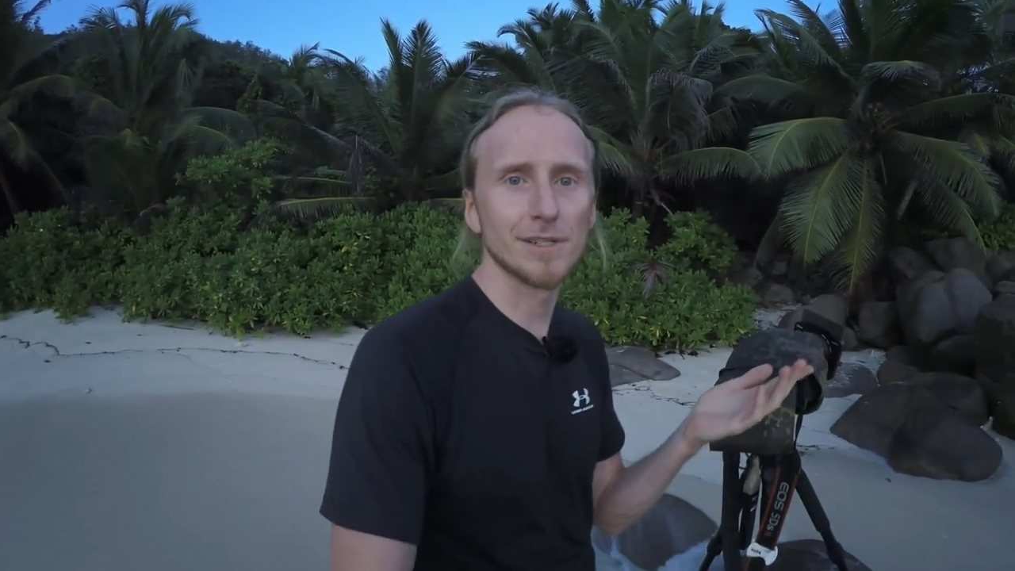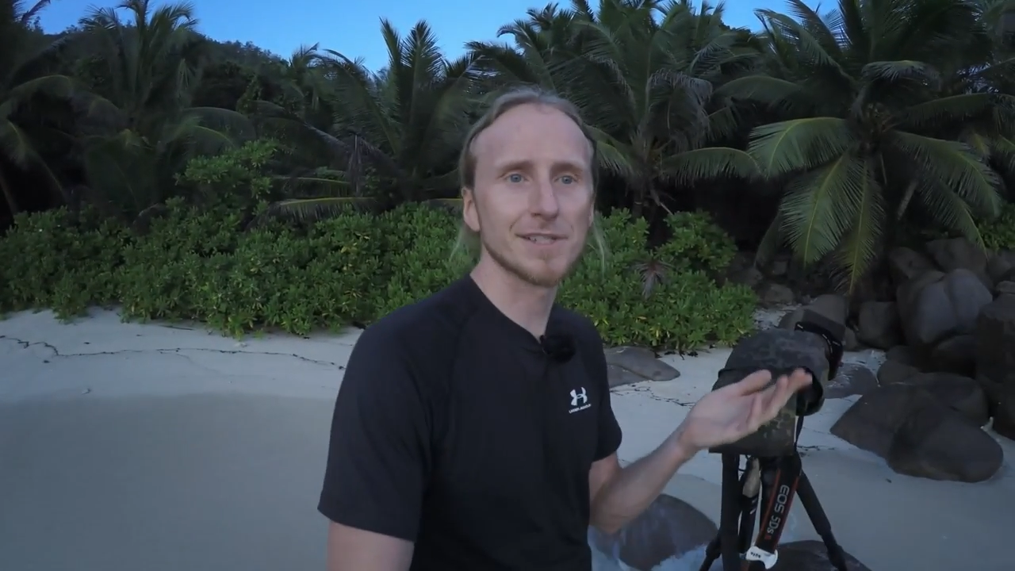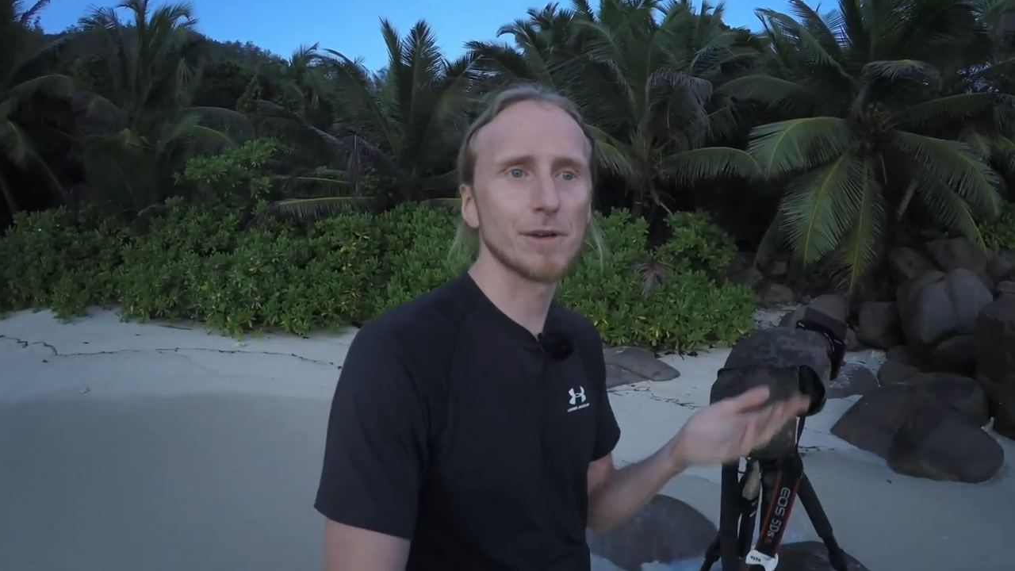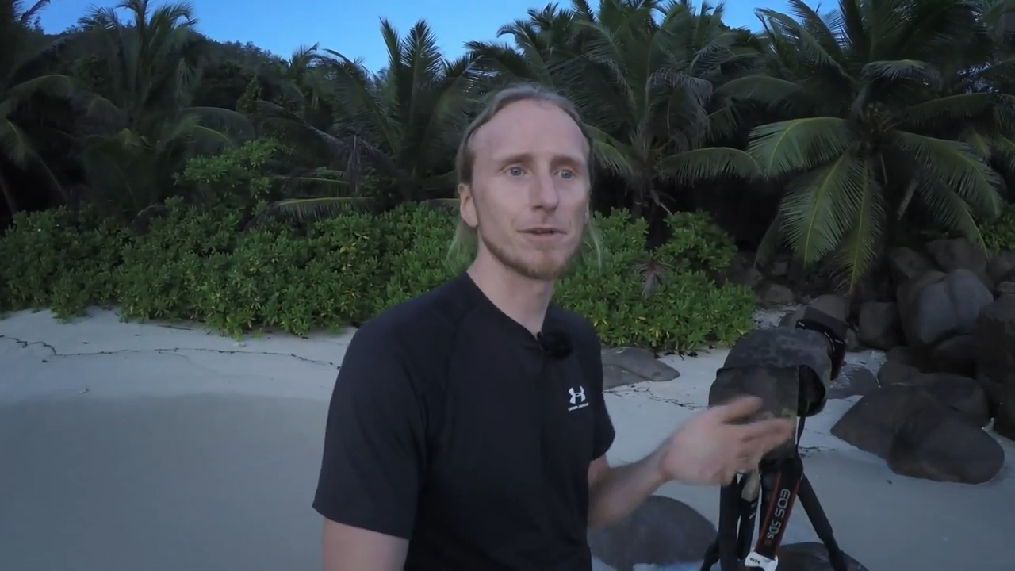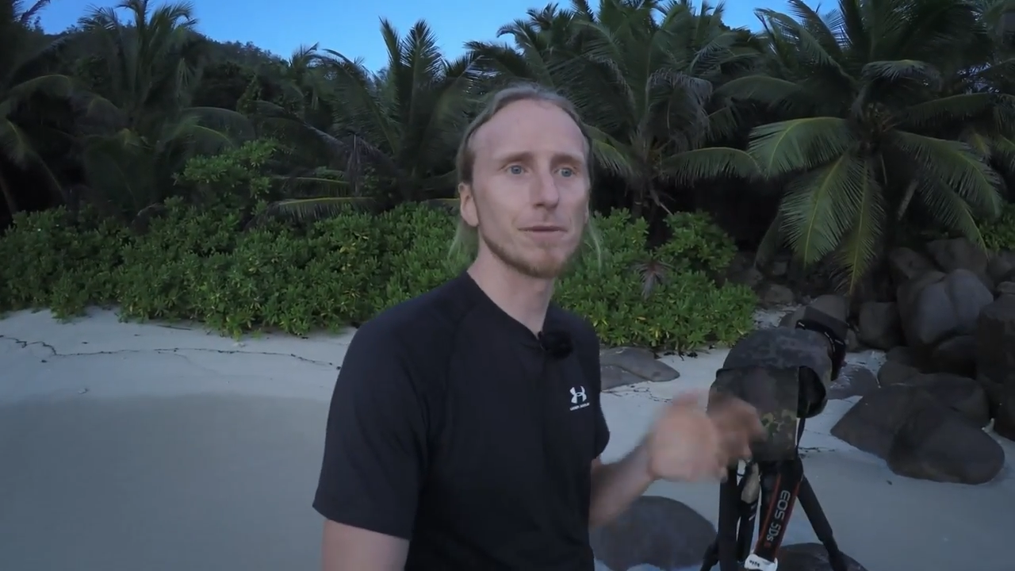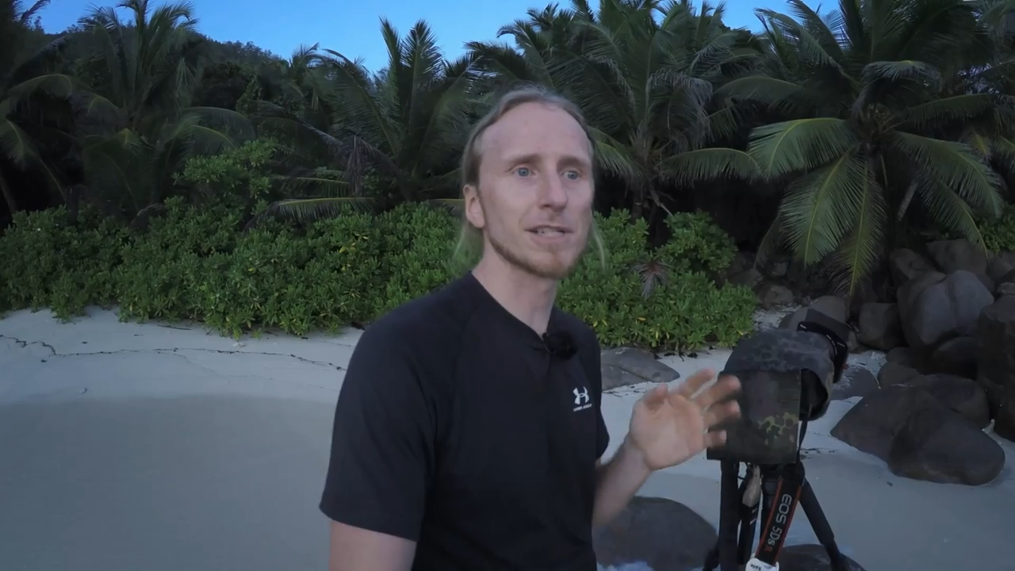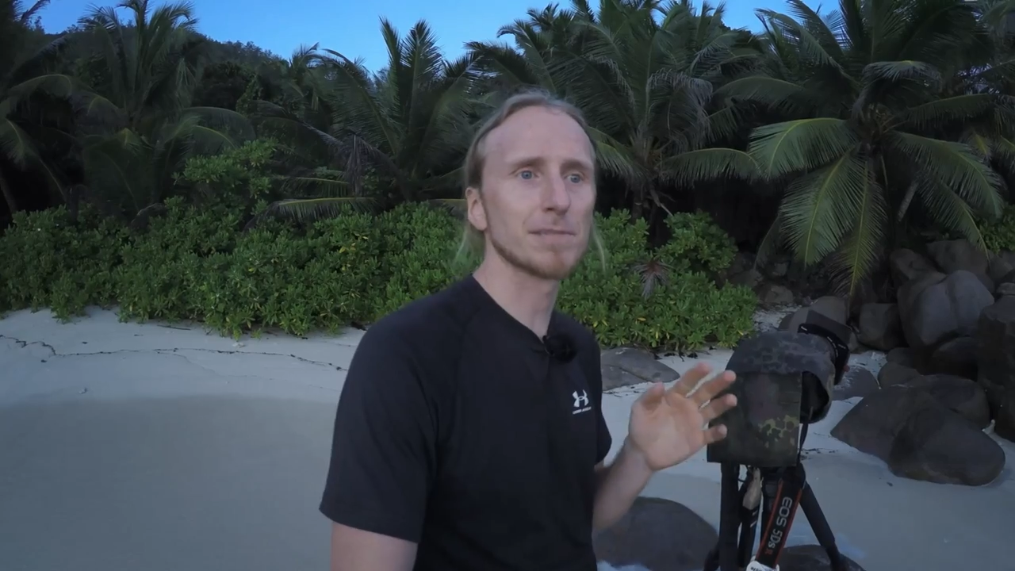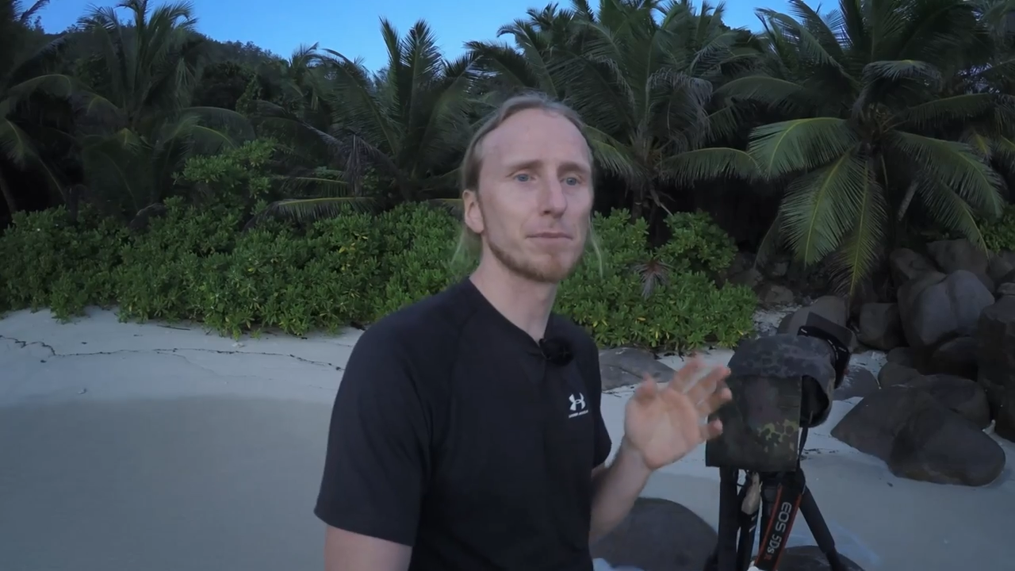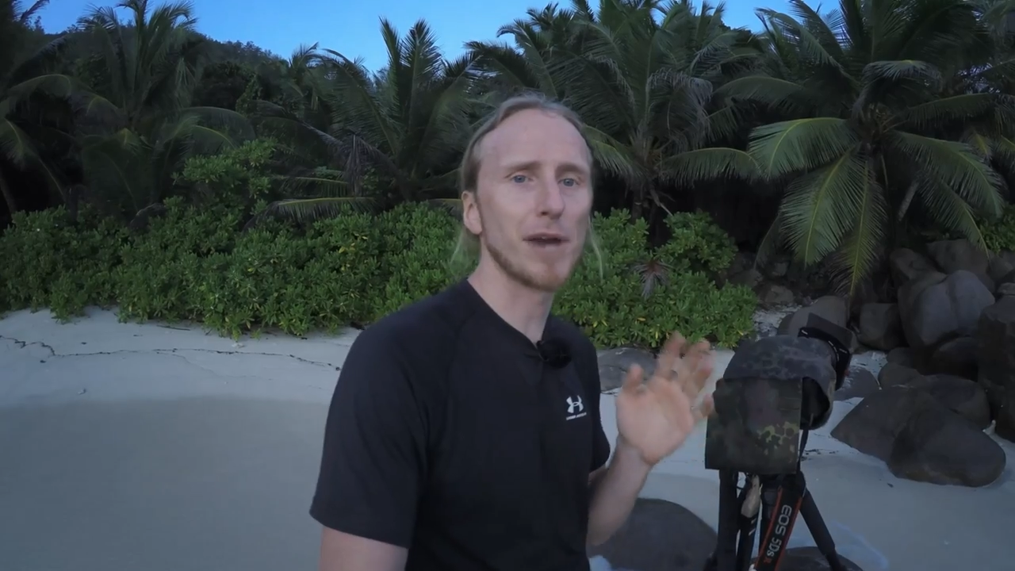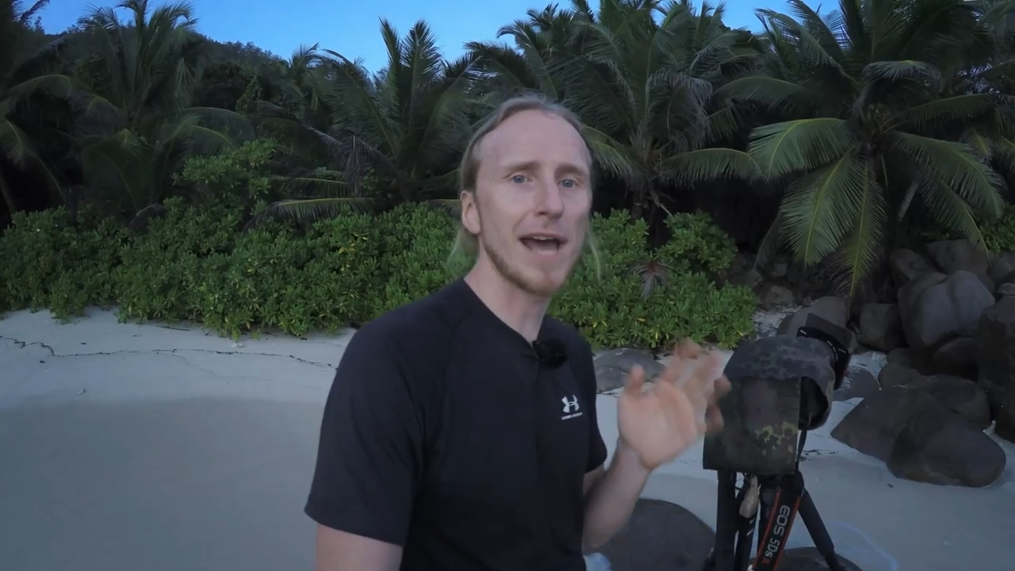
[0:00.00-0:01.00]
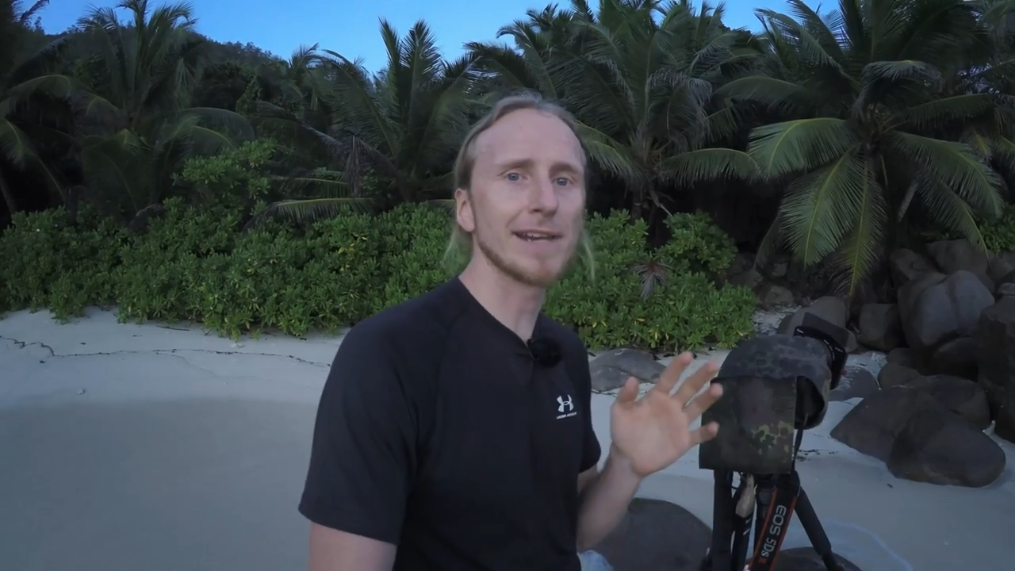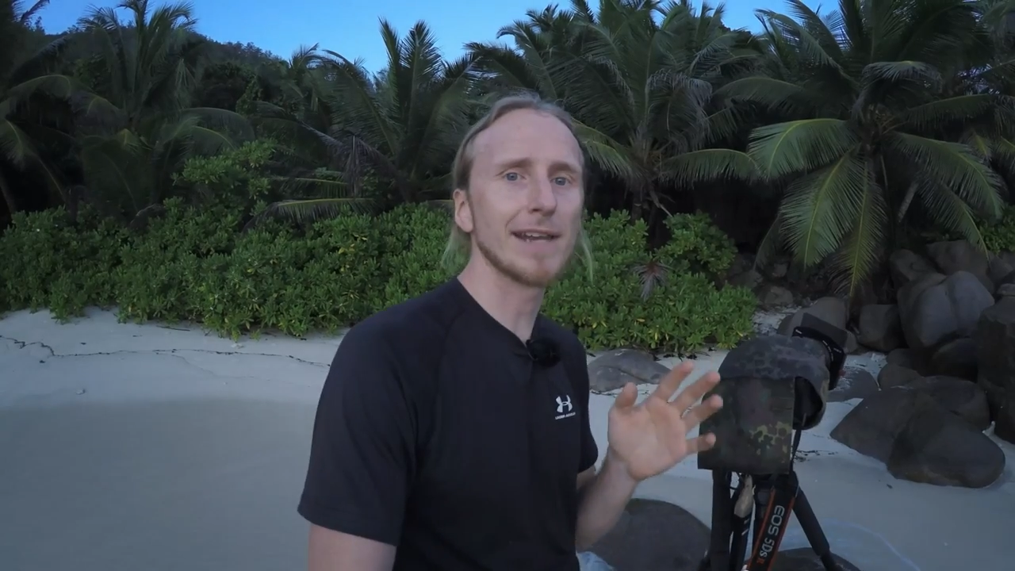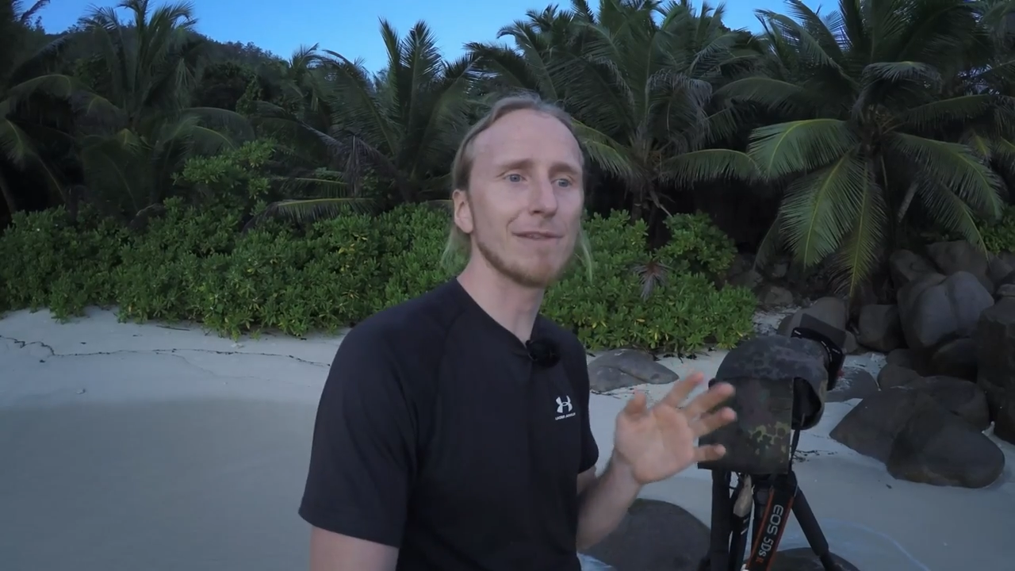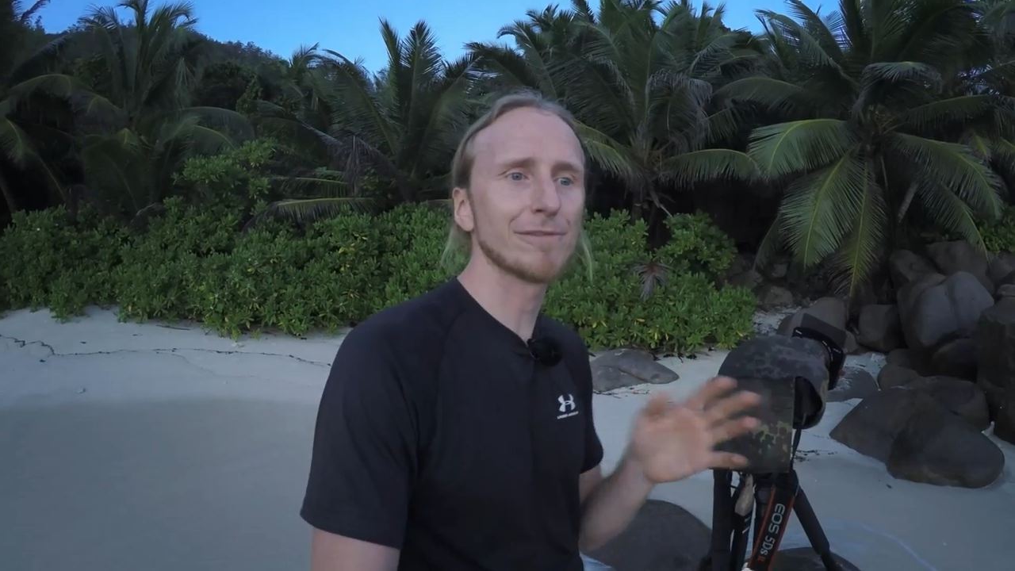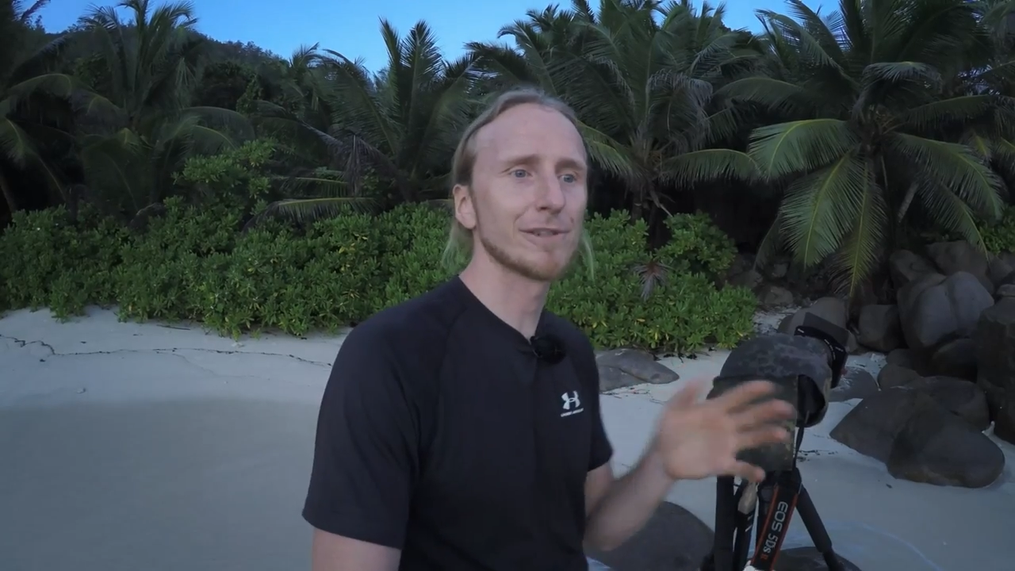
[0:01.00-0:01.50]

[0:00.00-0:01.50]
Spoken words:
so it was bright enough